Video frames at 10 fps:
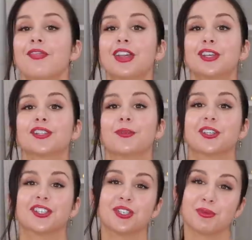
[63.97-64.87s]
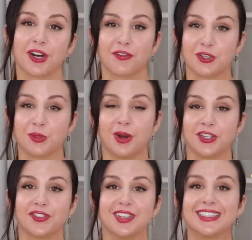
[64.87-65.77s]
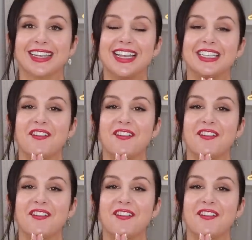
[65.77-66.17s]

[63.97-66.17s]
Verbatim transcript: Thank you so much to Gymshark for sponsoring today's